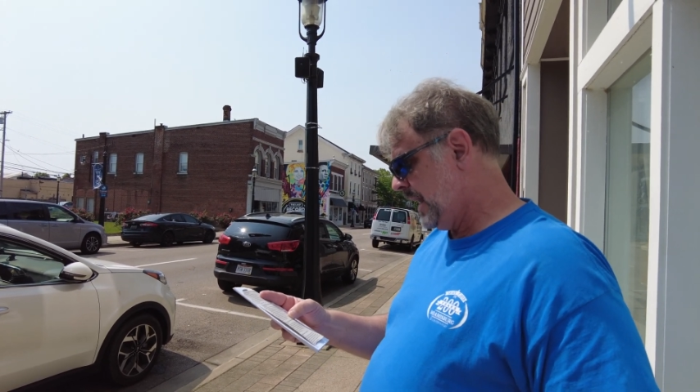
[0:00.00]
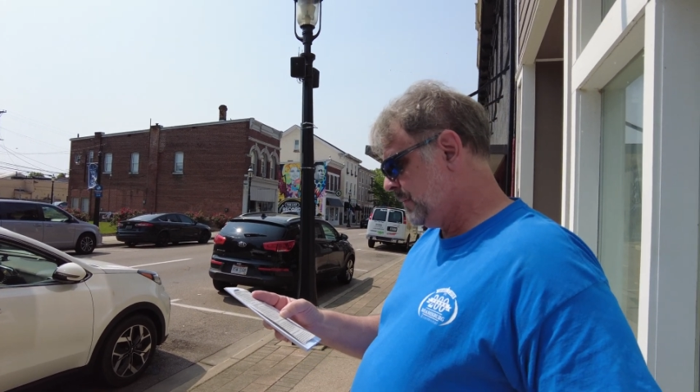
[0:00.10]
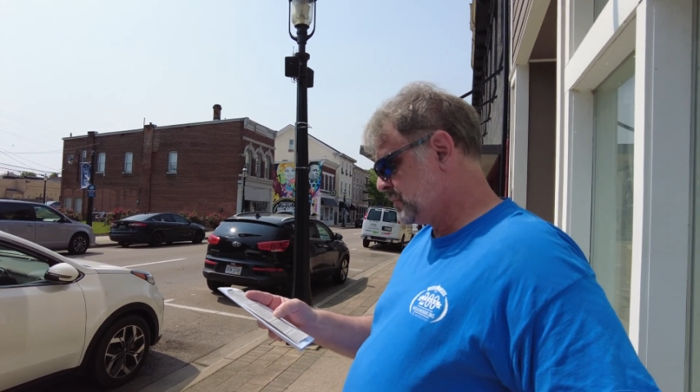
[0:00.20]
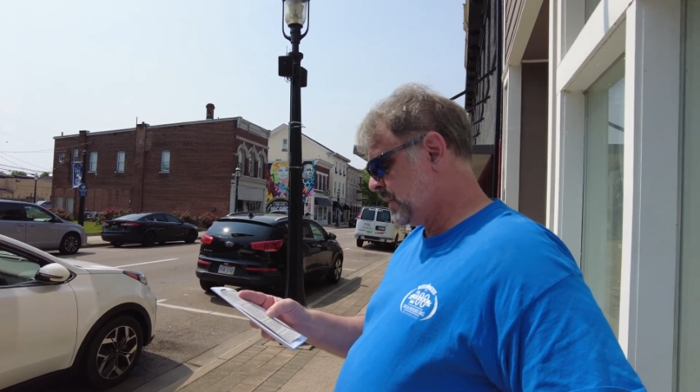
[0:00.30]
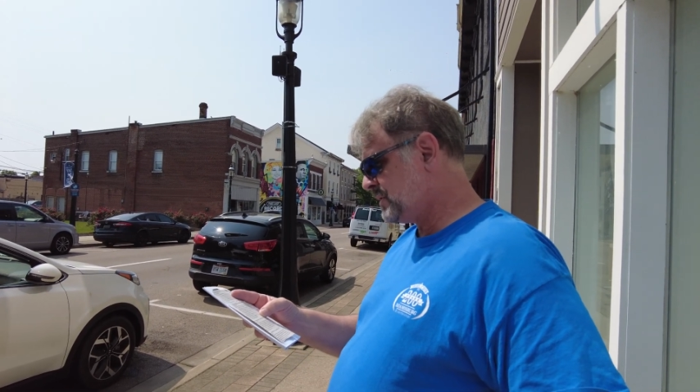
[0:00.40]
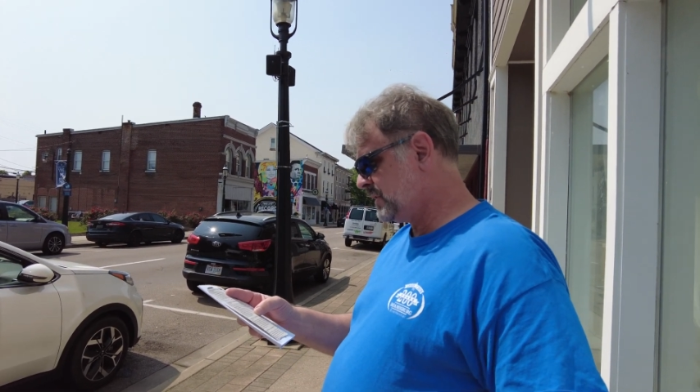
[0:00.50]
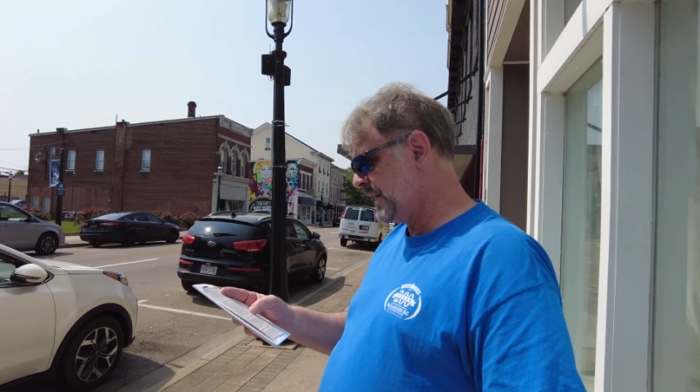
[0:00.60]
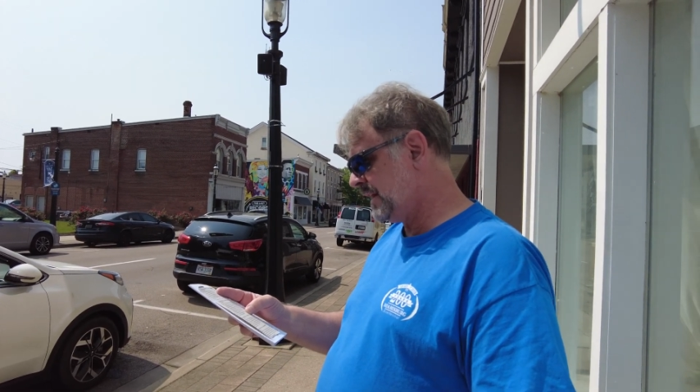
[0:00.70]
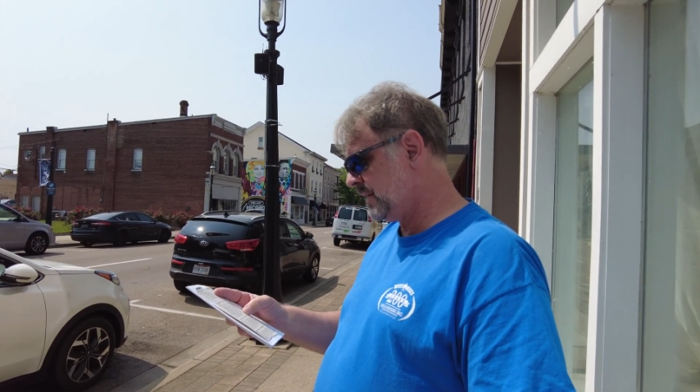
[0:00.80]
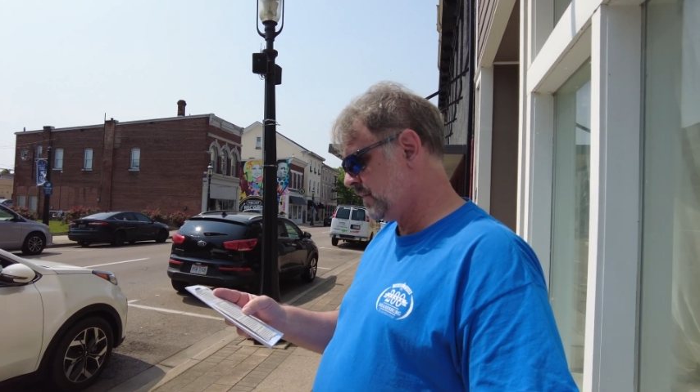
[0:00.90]
was
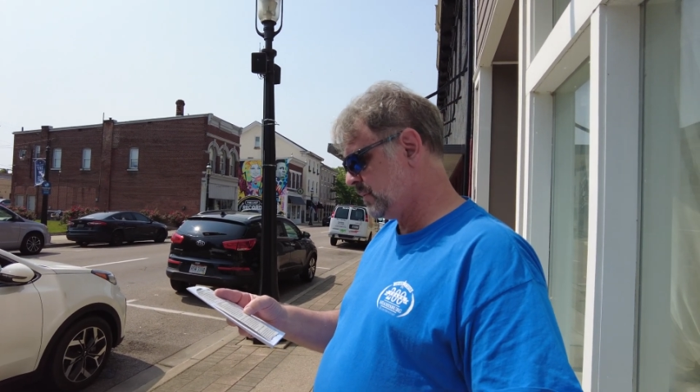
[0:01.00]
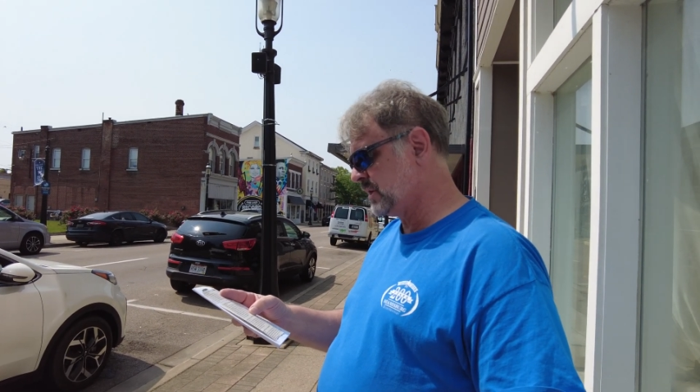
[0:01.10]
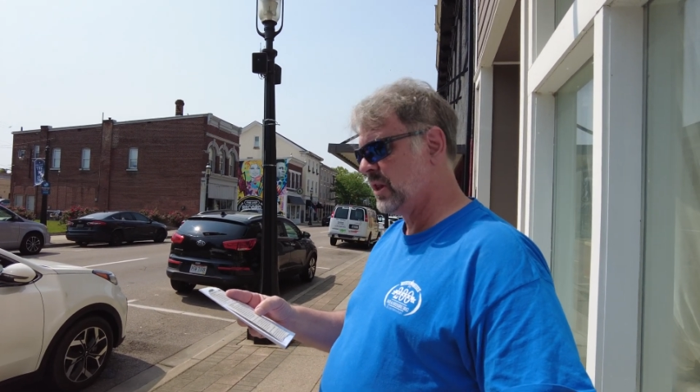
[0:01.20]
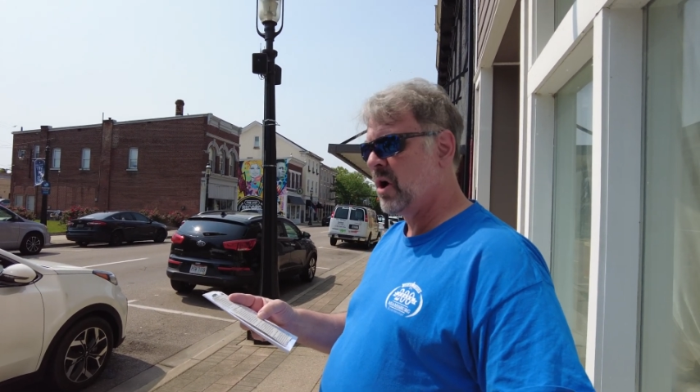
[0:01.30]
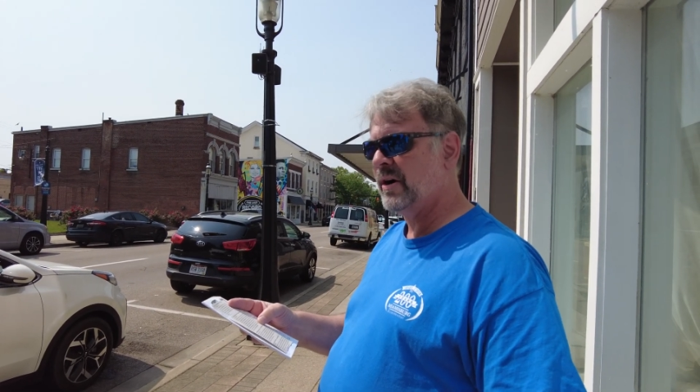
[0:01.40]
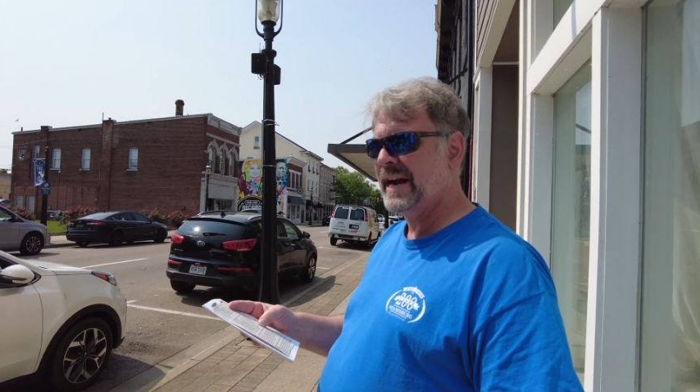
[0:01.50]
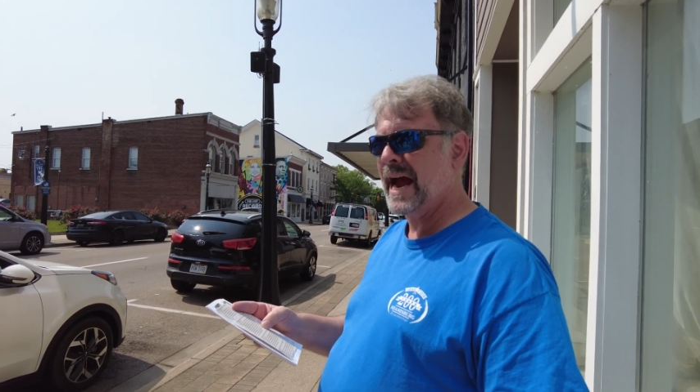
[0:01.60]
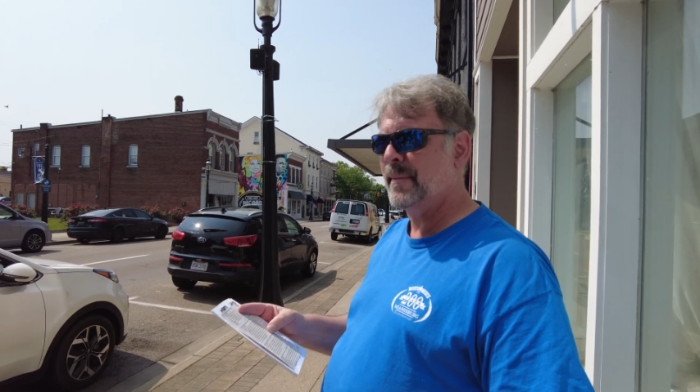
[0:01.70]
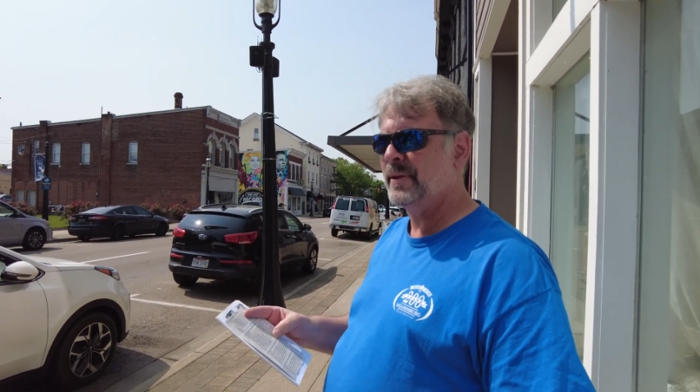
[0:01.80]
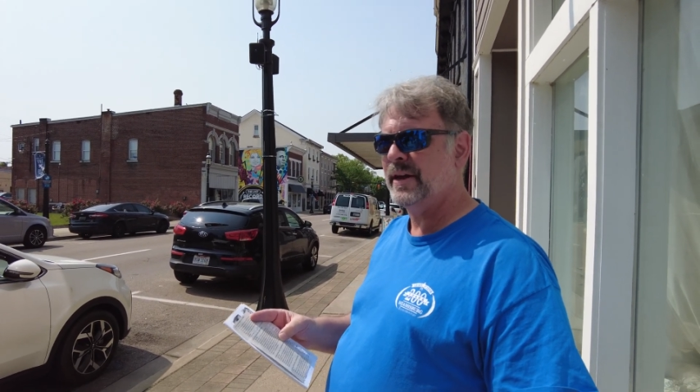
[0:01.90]
originally, there was a log
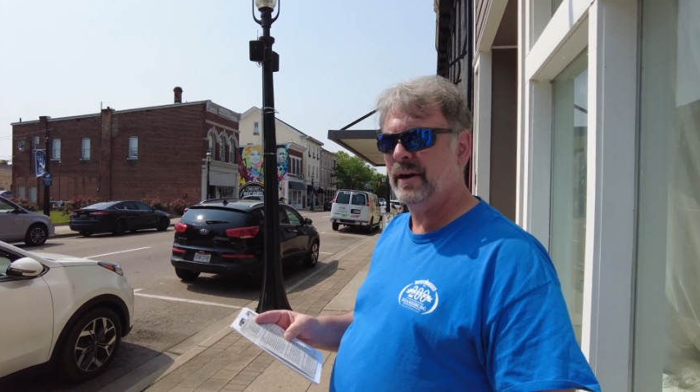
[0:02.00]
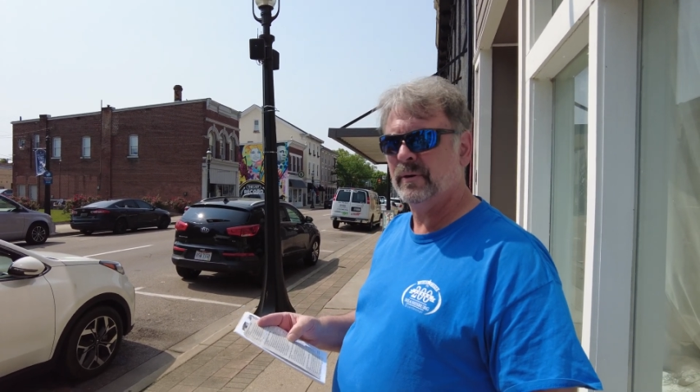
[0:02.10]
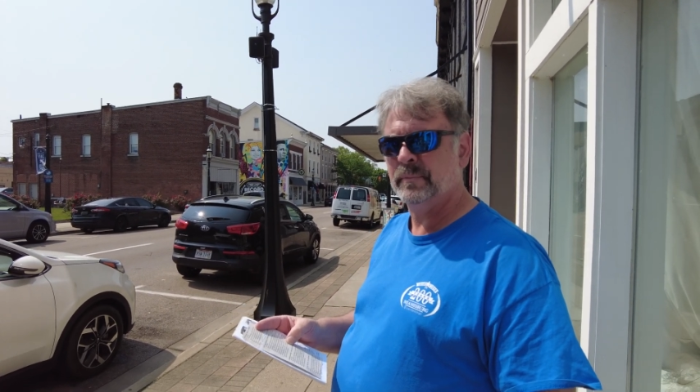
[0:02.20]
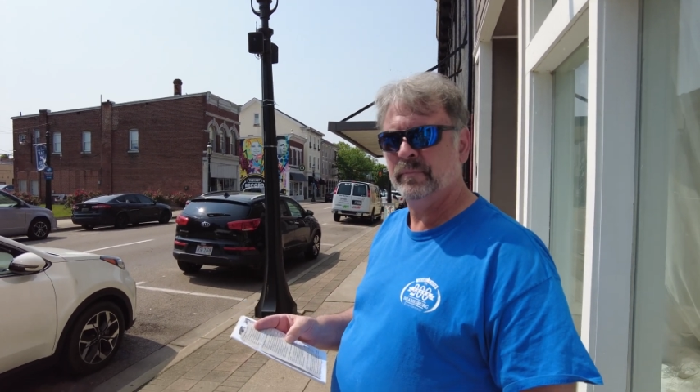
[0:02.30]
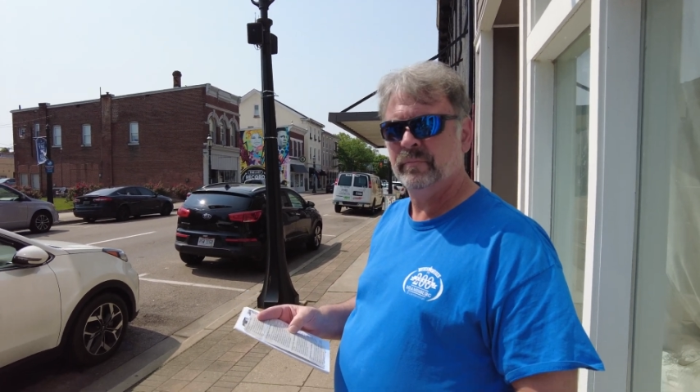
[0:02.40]
cabin there,